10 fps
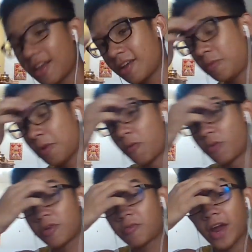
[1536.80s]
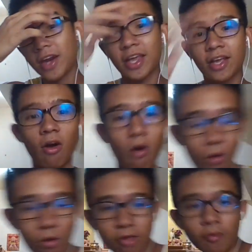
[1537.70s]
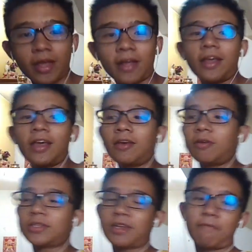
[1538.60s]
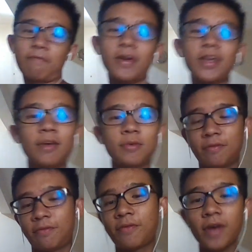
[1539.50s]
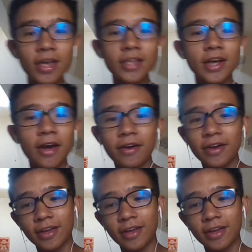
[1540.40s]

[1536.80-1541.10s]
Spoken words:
We ran like all the way. It was like fucking. It was fucking tiring.